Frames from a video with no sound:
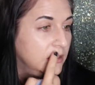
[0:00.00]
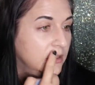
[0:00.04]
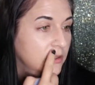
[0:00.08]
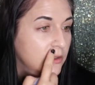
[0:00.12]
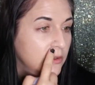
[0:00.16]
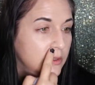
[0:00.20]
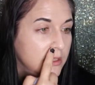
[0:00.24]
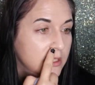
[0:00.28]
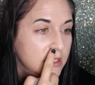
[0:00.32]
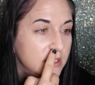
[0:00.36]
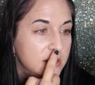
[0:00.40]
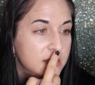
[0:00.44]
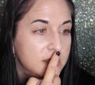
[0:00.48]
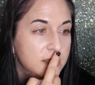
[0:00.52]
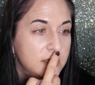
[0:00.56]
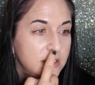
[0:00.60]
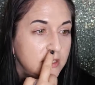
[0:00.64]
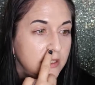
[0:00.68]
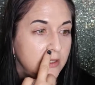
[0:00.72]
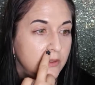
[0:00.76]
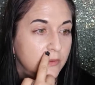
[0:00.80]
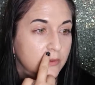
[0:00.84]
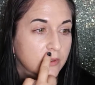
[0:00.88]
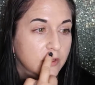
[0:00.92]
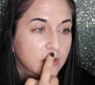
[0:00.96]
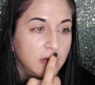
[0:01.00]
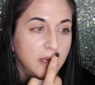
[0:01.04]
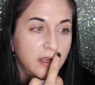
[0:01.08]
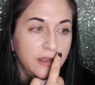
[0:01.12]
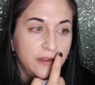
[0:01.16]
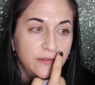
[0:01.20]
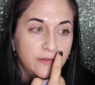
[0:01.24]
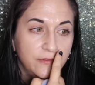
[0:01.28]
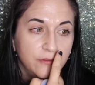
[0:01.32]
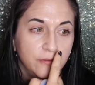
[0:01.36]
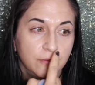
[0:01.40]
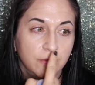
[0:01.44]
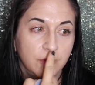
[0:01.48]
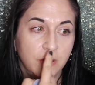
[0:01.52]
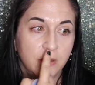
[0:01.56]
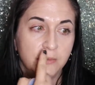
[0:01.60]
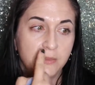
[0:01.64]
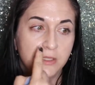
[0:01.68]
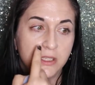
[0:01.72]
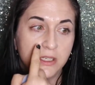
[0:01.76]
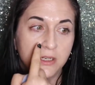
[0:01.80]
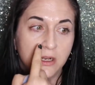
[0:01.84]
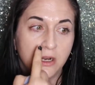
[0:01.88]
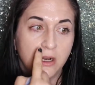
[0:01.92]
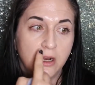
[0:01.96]
You can see where I've
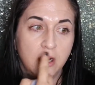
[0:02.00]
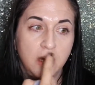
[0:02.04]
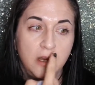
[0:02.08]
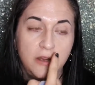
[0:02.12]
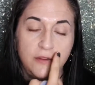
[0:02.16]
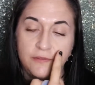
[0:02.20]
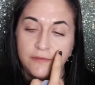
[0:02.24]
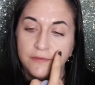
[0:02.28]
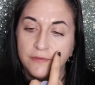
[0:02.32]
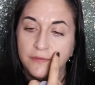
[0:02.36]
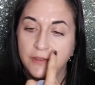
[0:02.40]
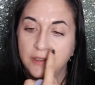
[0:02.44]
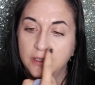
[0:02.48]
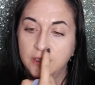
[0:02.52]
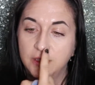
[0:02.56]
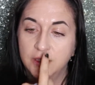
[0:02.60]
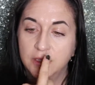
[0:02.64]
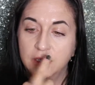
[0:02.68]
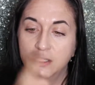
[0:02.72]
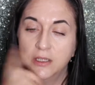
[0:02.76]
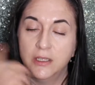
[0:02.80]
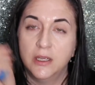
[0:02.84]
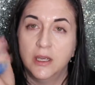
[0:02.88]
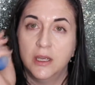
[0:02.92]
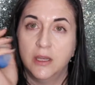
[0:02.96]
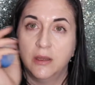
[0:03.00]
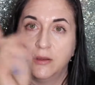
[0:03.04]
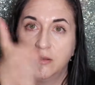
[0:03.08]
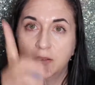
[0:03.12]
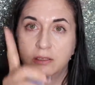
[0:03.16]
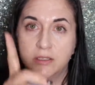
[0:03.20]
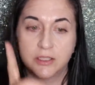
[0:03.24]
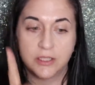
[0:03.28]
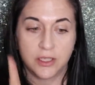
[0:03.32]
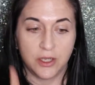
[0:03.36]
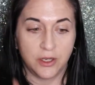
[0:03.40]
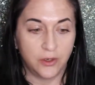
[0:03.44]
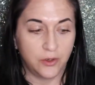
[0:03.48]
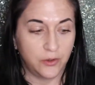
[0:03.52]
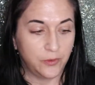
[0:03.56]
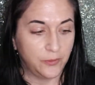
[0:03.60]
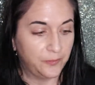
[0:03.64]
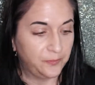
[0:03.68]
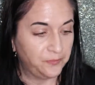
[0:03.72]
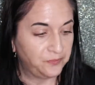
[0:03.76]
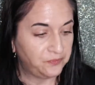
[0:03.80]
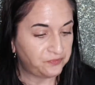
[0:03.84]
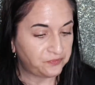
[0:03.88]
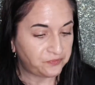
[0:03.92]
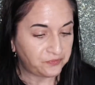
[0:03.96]
rubbed it off.
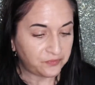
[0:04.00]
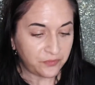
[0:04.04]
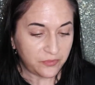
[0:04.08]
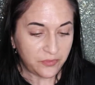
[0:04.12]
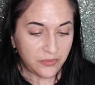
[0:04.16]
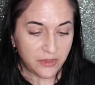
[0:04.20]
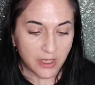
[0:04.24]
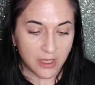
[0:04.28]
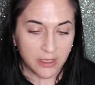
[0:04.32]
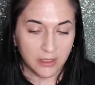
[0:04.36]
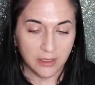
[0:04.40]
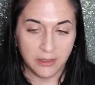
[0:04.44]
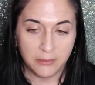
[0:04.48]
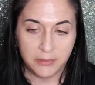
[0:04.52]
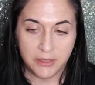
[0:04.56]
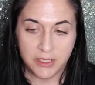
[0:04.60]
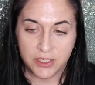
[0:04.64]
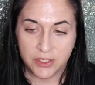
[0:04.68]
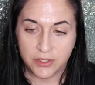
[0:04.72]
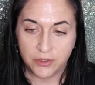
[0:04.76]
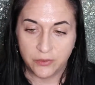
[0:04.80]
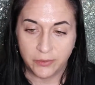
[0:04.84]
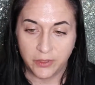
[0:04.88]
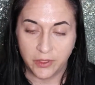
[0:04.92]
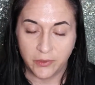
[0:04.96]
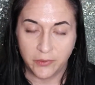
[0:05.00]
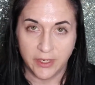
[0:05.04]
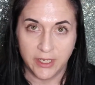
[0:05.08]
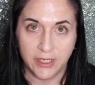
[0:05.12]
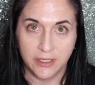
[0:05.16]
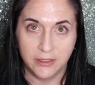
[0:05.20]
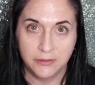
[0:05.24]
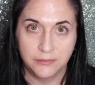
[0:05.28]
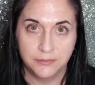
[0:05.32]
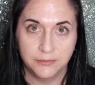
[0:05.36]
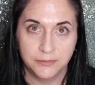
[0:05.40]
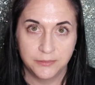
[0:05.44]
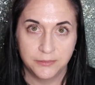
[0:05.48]
So let me zoom you in.